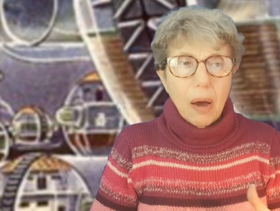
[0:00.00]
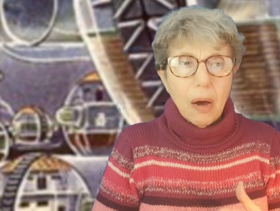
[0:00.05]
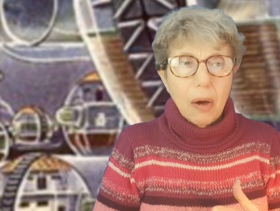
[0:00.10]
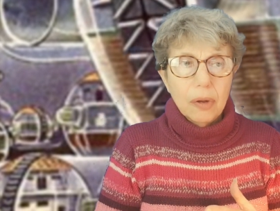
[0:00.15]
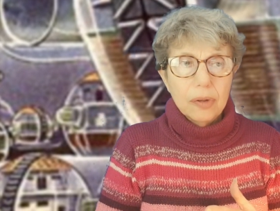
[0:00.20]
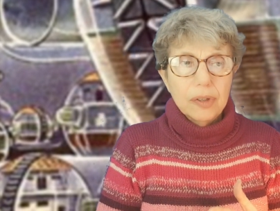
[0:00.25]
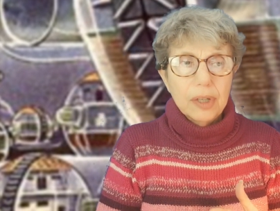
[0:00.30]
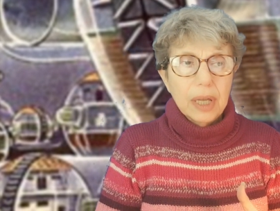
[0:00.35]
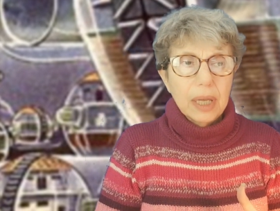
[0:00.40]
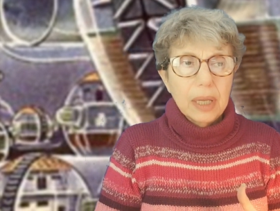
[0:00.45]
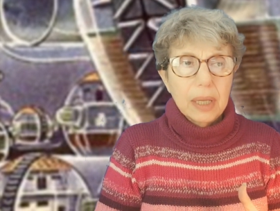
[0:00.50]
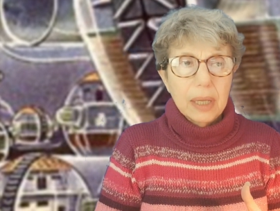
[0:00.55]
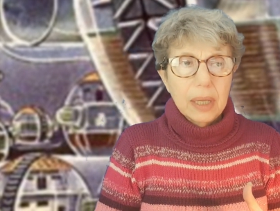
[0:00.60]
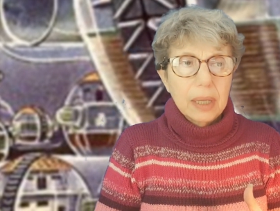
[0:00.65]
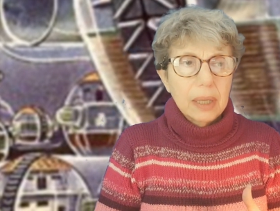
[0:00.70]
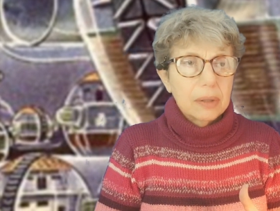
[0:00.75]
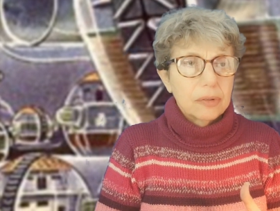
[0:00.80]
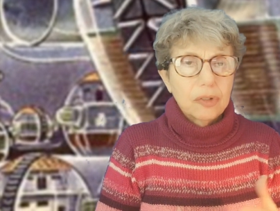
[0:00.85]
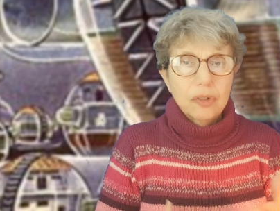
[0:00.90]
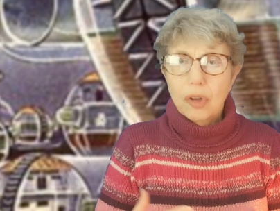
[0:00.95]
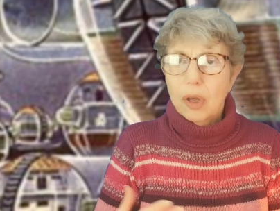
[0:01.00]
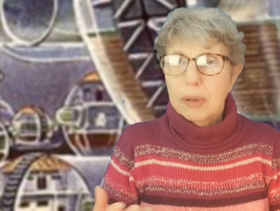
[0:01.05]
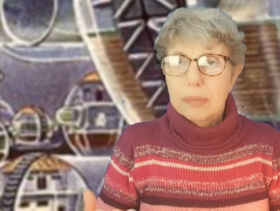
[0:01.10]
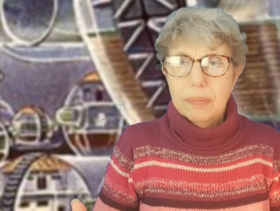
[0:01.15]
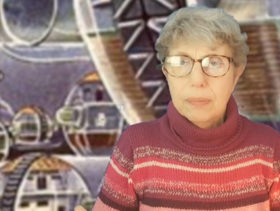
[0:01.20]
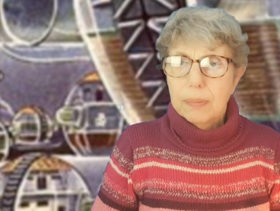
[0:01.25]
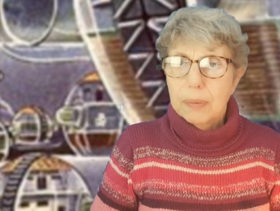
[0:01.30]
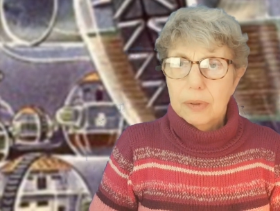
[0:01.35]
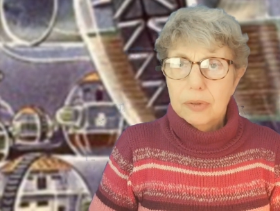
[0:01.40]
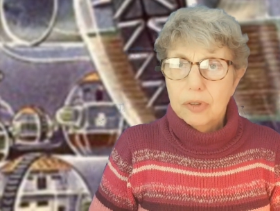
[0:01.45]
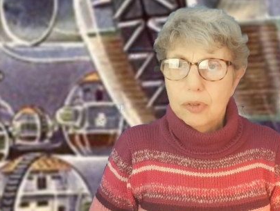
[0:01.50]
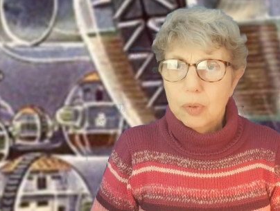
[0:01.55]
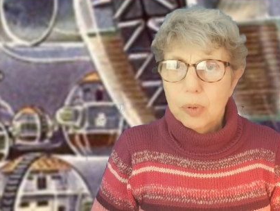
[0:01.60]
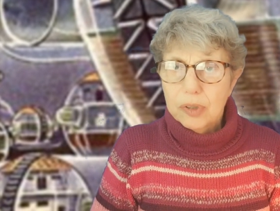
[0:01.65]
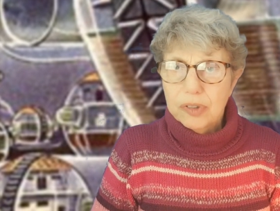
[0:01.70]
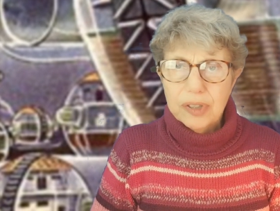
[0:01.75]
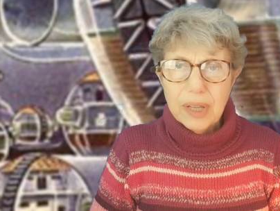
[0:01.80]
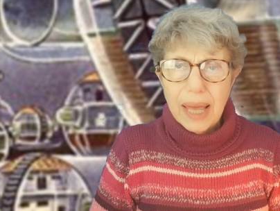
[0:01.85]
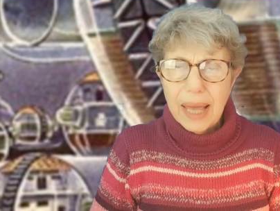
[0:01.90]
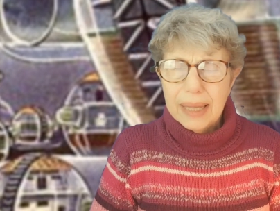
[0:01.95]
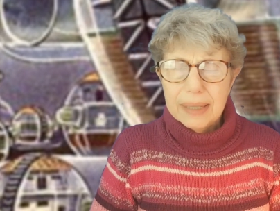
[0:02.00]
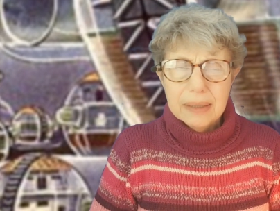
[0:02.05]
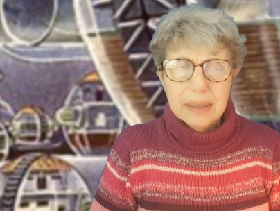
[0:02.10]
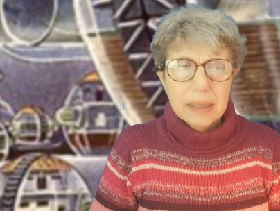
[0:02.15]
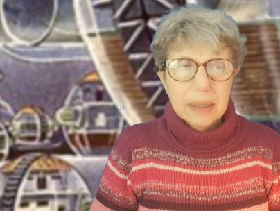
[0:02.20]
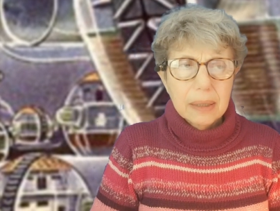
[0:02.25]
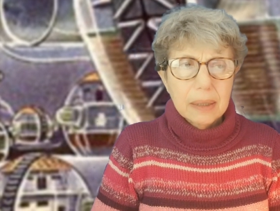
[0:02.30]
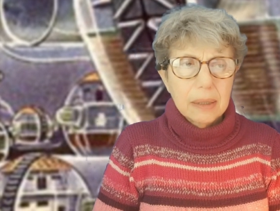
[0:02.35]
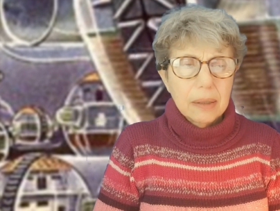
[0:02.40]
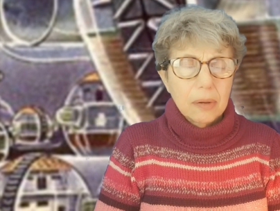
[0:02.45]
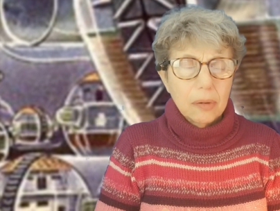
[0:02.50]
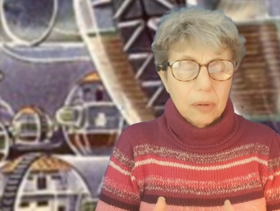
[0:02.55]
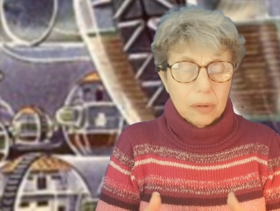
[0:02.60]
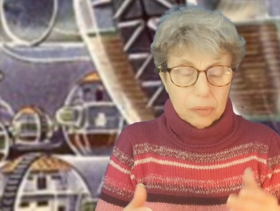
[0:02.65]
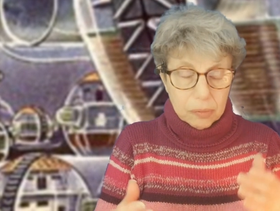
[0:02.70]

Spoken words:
on her Twitter handle